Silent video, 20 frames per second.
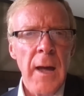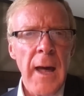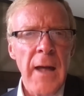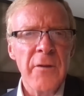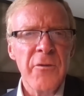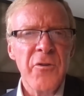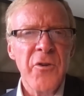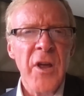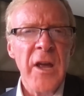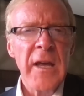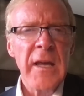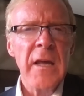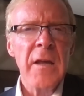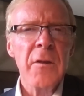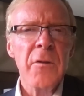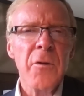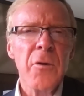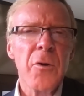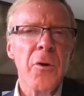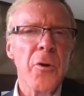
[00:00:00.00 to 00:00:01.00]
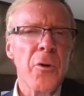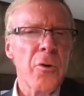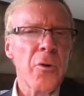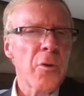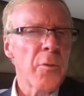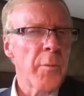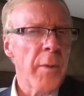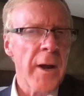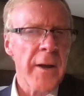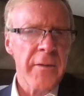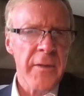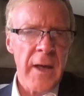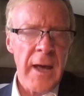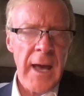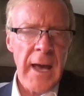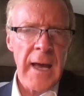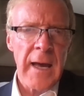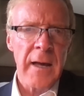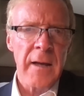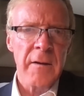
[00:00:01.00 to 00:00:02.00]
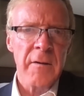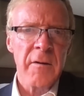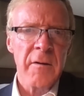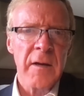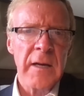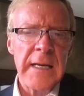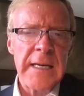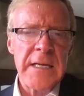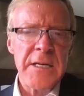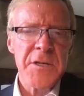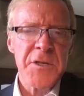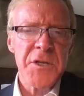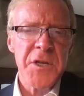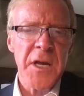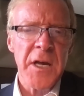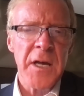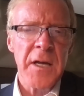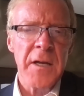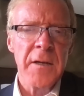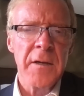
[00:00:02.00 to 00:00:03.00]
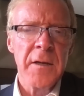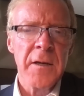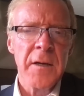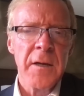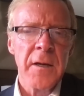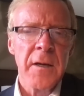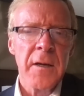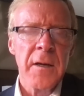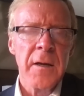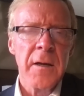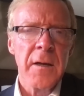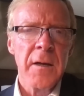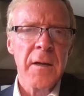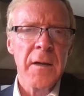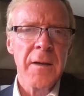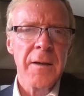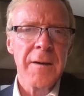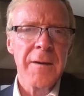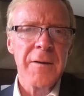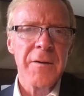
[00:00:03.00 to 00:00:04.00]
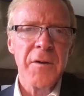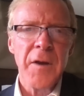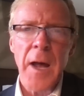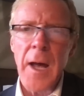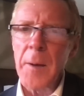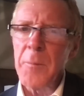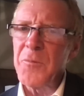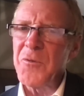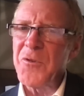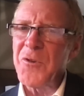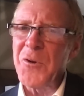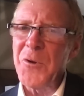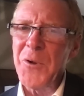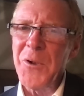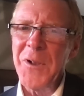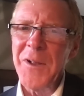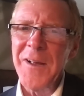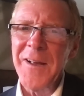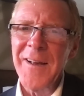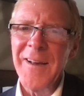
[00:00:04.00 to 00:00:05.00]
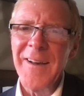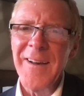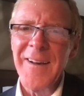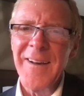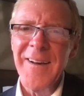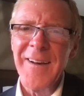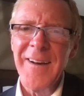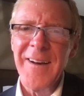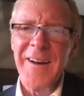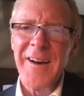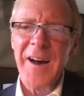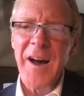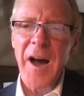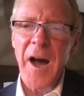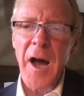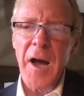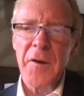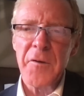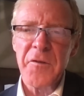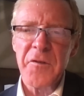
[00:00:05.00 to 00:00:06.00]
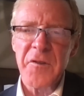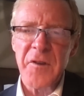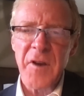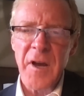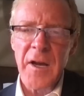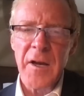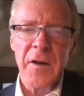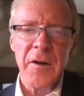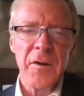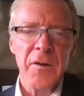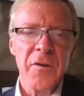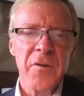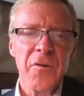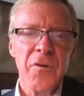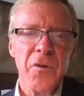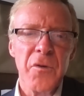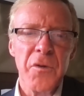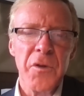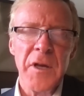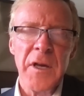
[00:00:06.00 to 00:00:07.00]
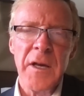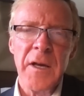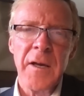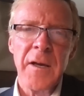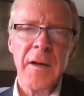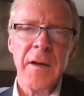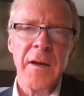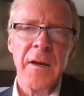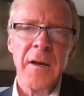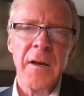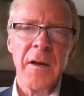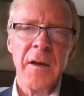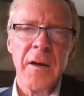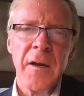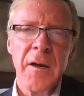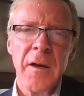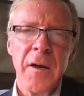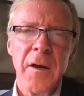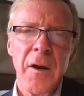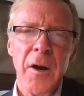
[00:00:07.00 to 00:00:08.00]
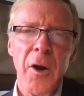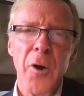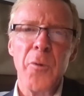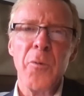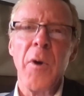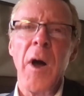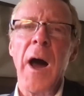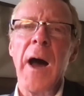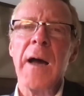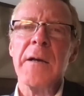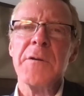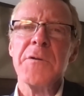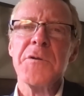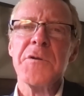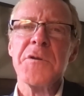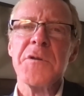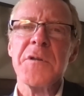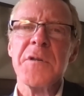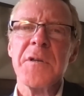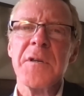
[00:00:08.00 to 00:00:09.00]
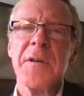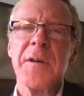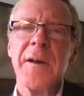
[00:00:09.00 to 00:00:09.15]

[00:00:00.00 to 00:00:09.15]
and taking the girl by the hand, he said, Damsel, I say unto thee, arise.